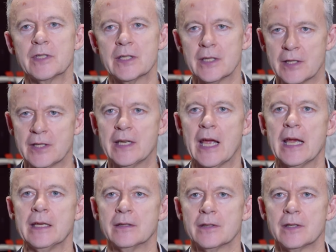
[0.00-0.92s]

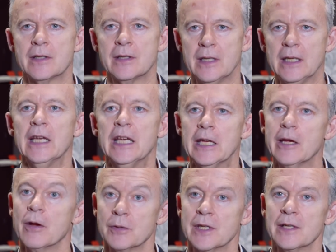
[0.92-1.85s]
sustains the
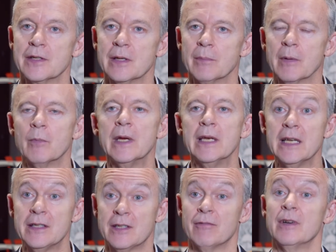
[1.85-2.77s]
ecosystem, and we
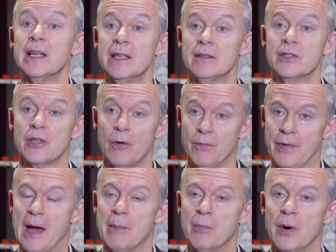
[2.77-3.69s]
need to really solve
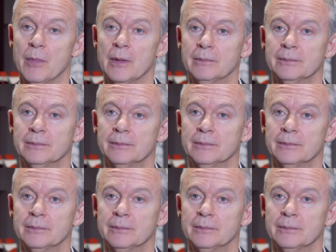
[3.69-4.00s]
that problem.